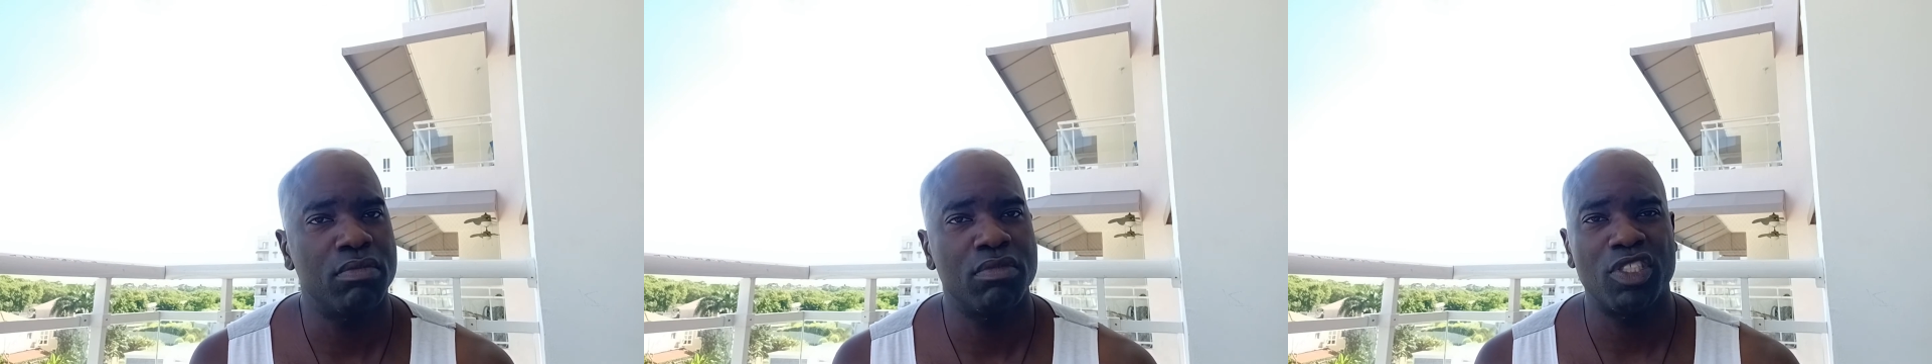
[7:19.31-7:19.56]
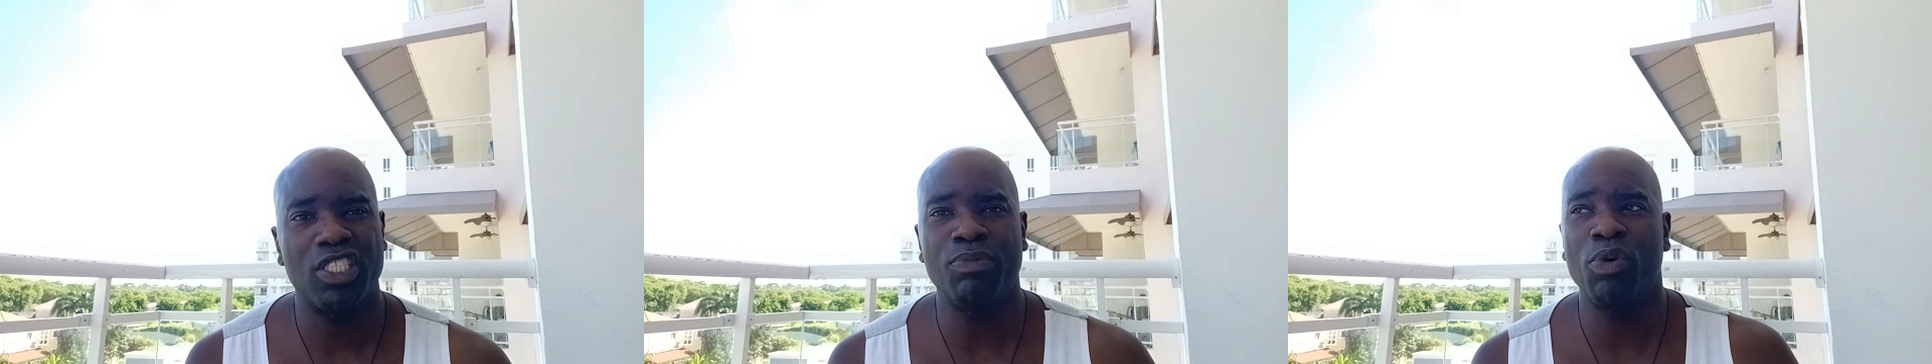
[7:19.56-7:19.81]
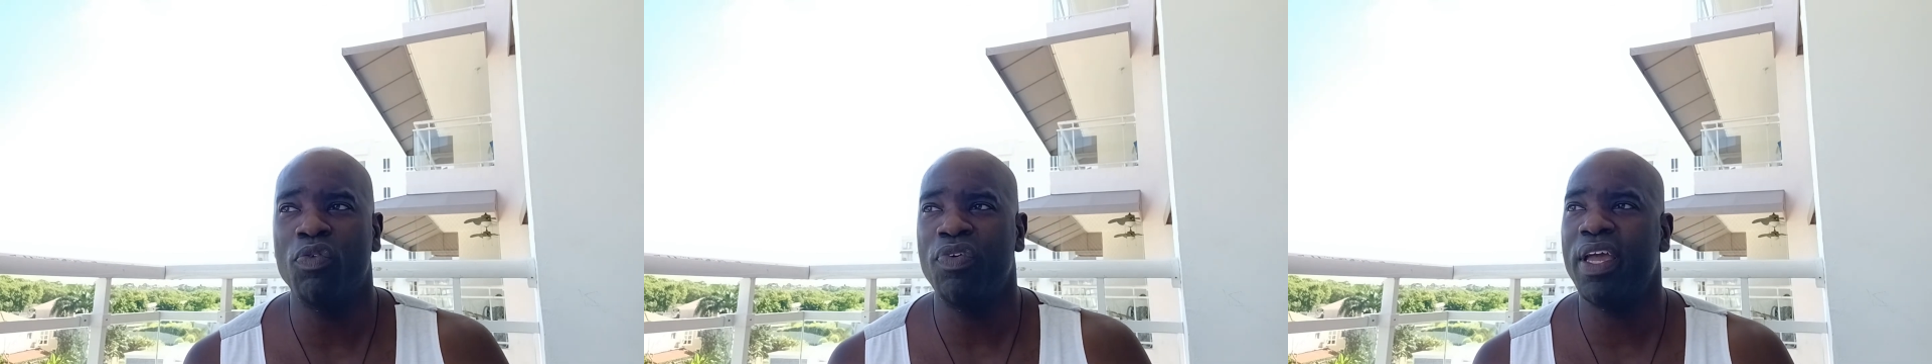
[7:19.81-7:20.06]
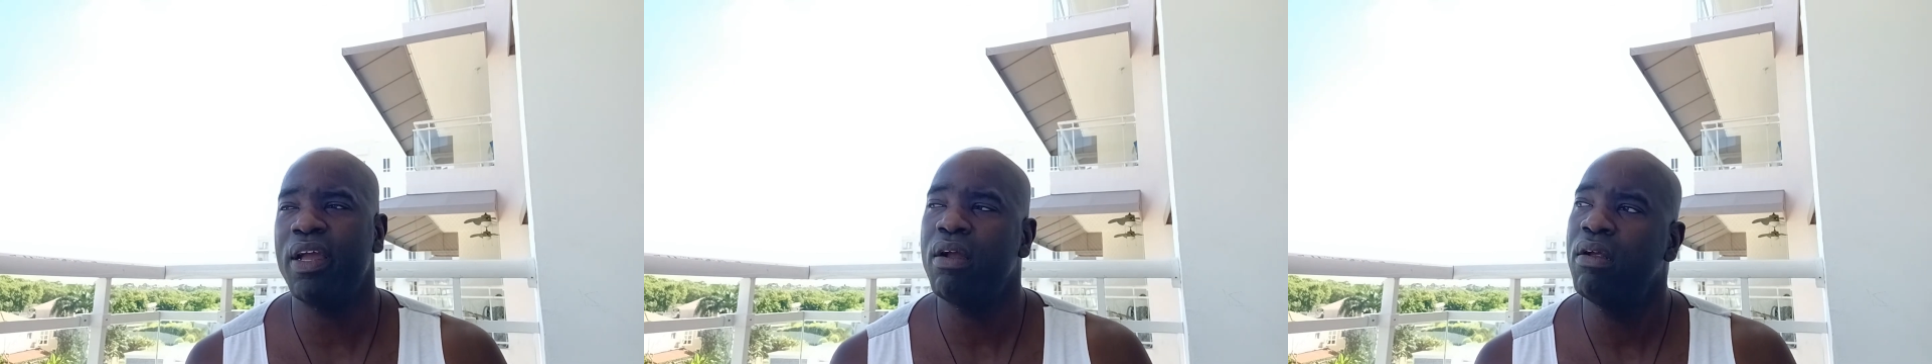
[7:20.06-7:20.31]
She moved
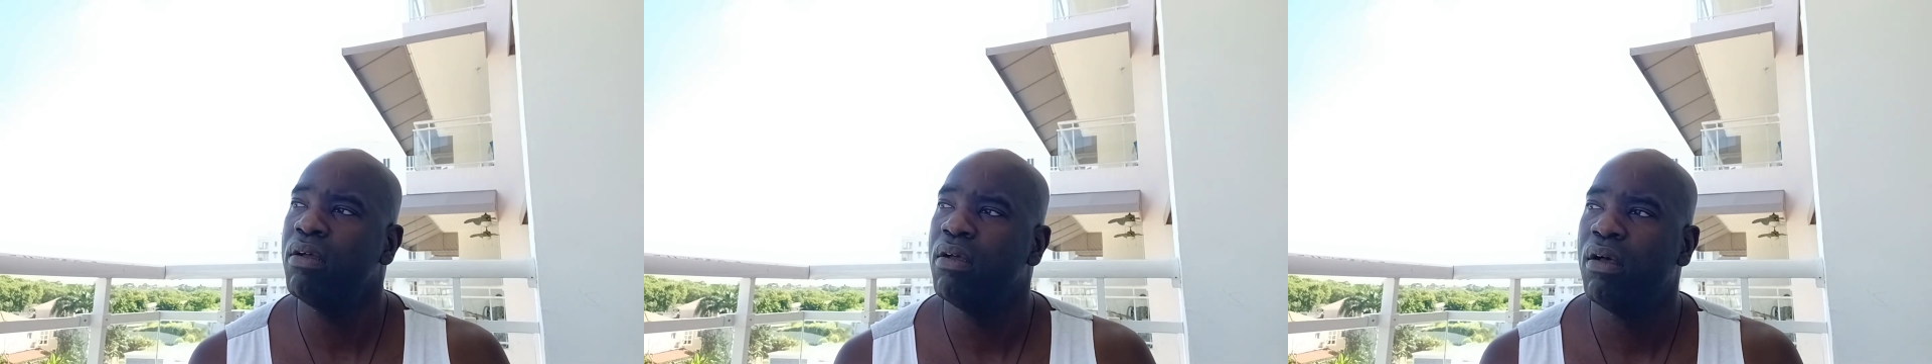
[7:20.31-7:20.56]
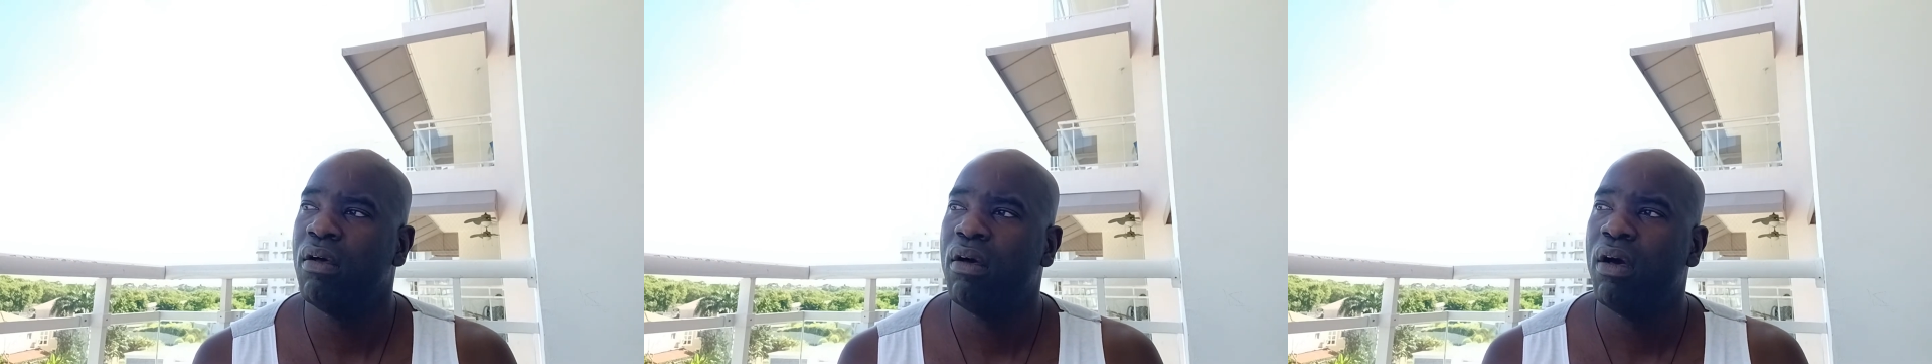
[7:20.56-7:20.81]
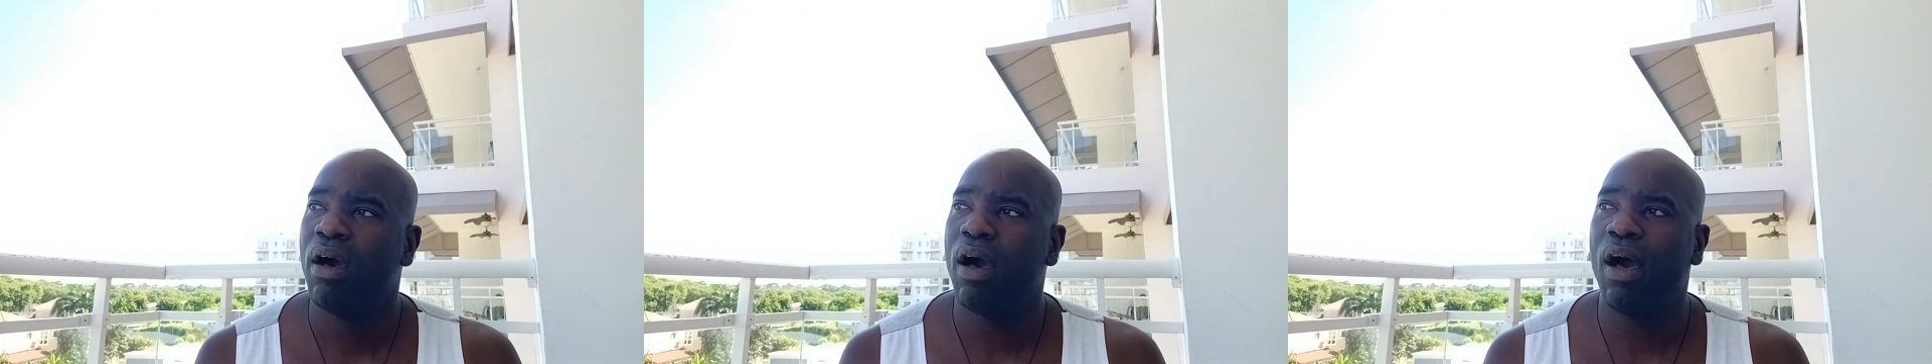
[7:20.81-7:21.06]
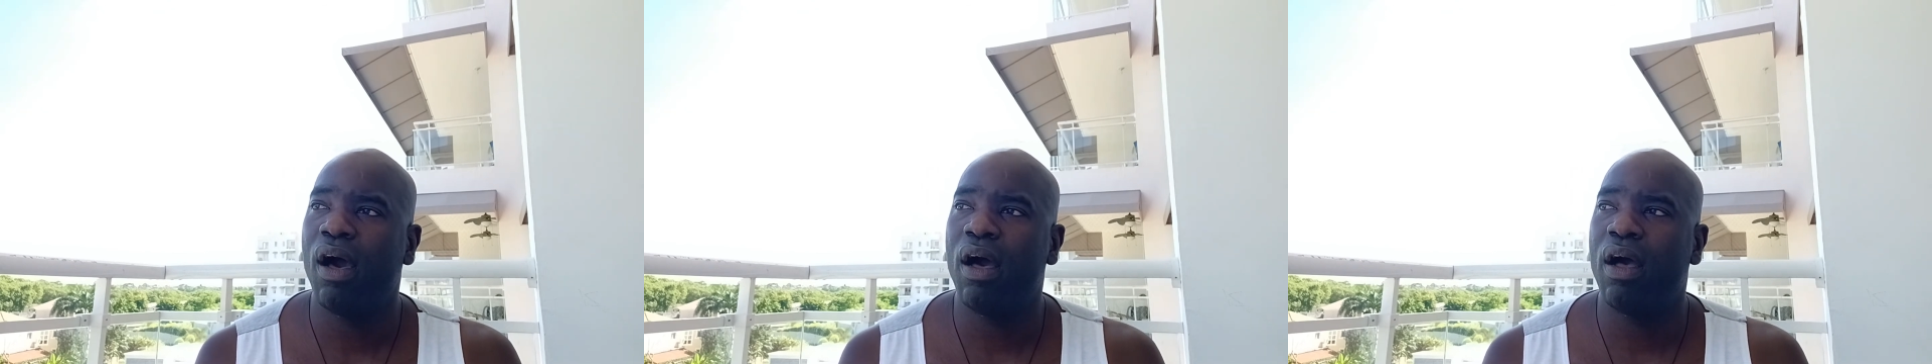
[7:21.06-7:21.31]
here
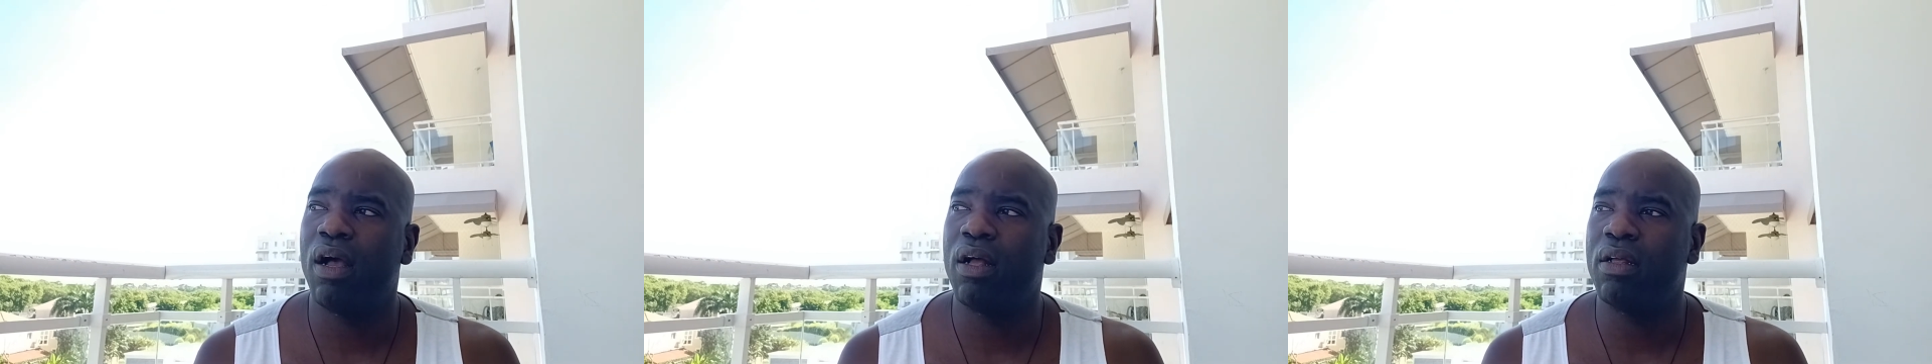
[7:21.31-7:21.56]
uh,